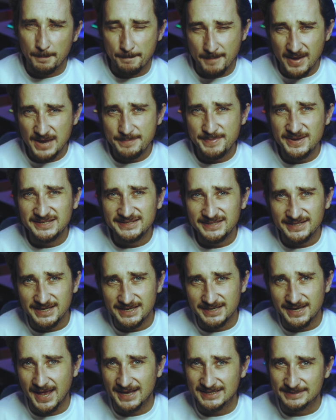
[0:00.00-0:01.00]
may be
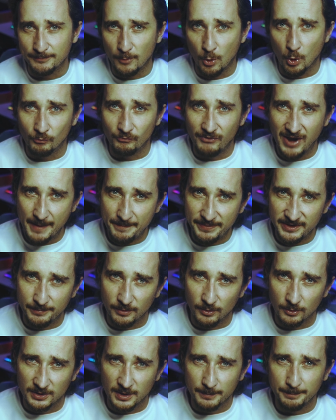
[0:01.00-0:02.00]
seen as more
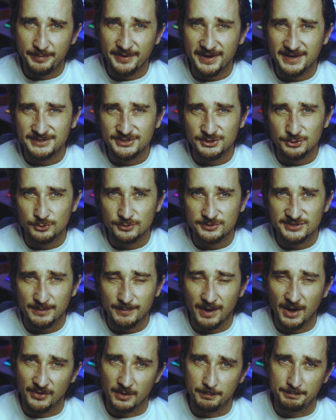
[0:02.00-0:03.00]
reputable compared to some
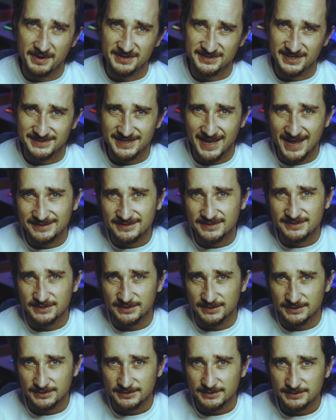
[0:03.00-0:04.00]
other business
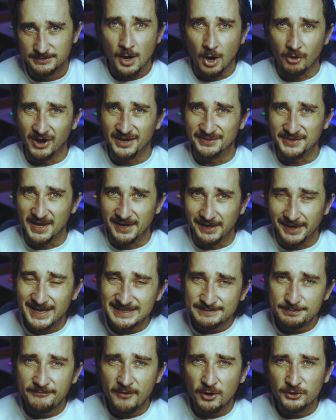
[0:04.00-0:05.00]
entities. Alright then,
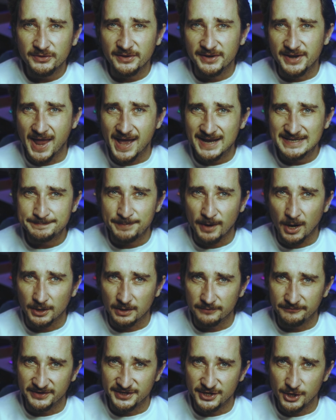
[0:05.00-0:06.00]
let's move on to the next part of
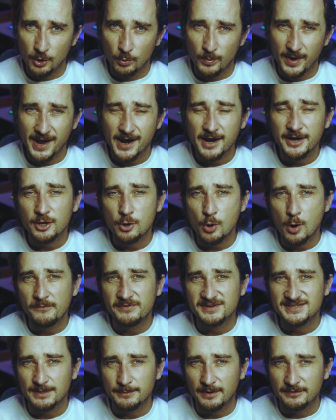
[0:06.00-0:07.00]
the video where I'm going to go
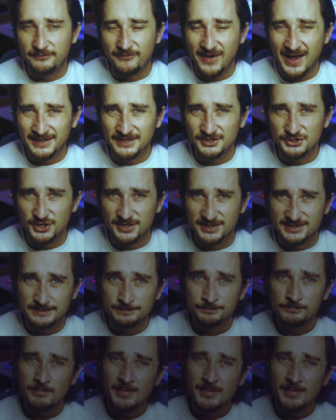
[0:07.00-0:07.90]
over some advantages